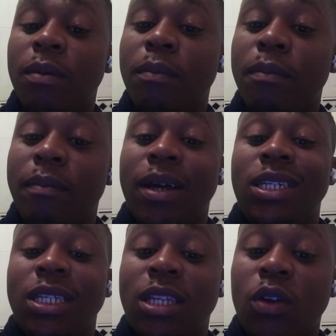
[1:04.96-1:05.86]

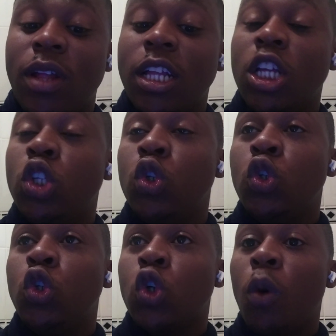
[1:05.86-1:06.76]
Manchester United to
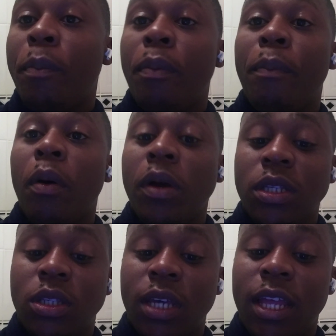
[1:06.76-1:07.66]
drop
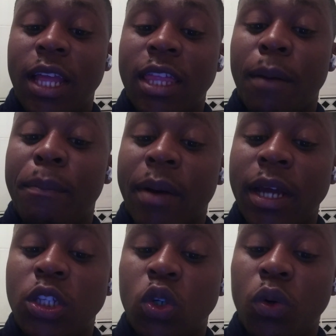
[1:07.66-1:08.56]
points in either
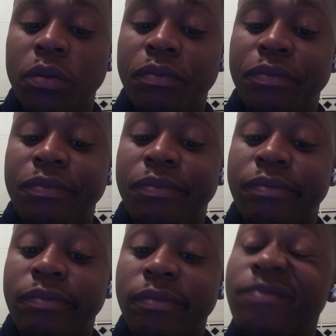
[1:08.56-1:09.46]
Brighton
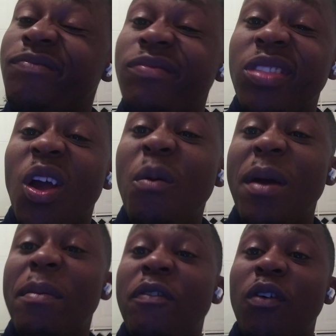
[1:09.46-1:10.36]
or
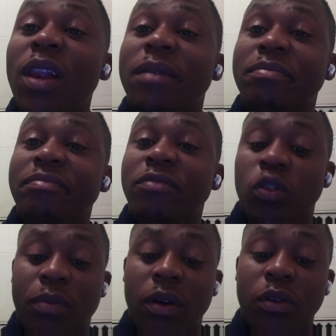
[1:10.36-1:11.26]
maybe Fulham,
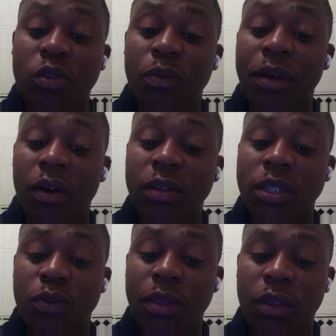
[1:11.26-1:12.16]
to be
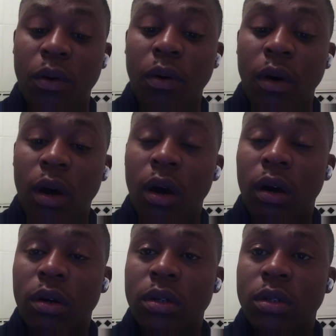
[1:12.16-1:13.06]
honest with you.
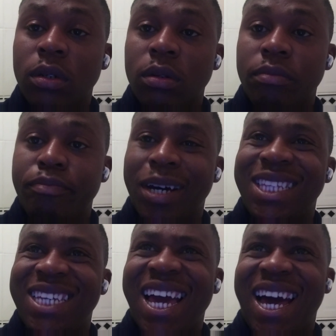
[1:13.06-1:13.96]

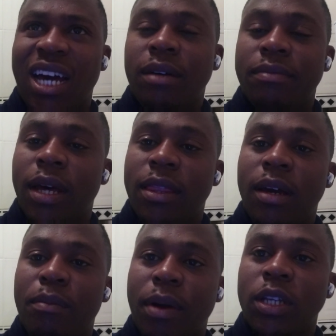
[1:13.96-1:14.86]
But yeah, I
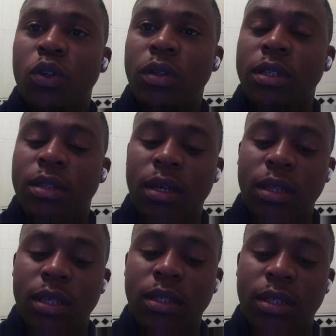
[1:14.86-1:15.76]
think Brighton is
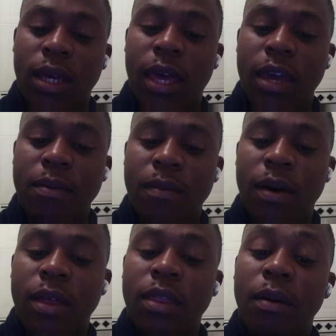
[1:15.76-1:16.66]
the game.
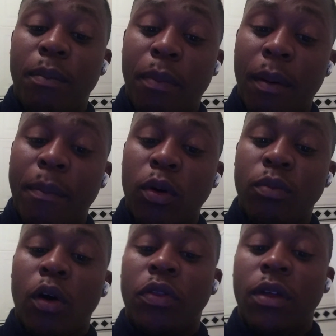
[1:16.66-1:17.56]
The
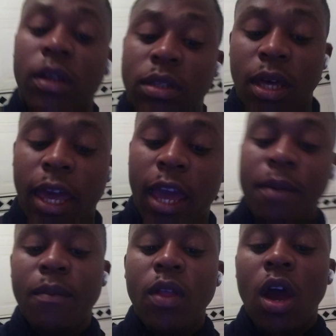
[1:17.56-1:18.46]
Bournemouth is the
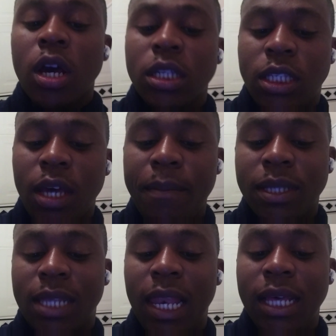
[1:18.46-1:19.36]
game. Same
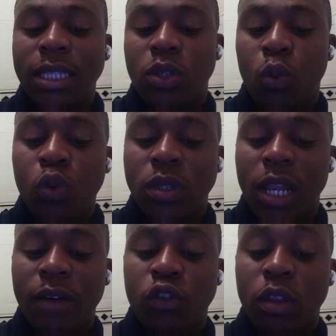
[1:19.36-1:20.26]
as Leeds, who's
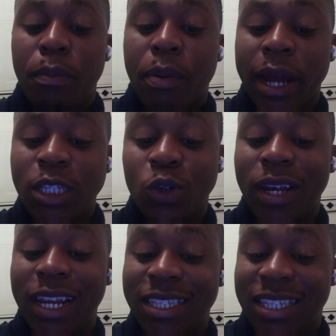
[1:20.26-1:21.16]
left with
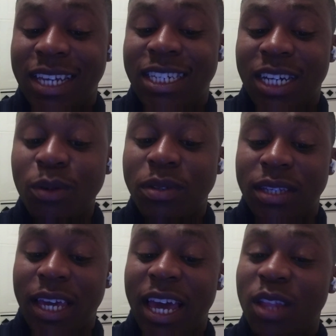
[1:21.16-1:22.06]
Brighton, Leicester and
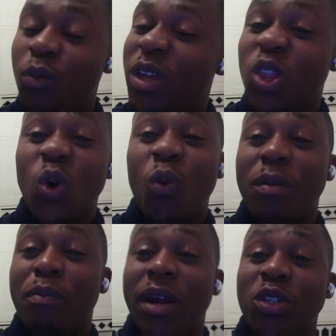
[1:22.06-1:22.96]
Chelsea. And we know
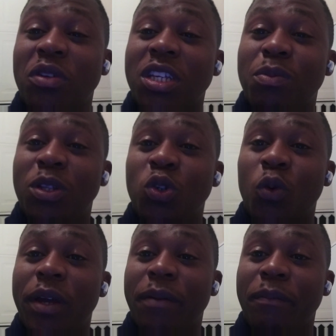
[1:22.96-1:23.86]
what Brighton has been doing.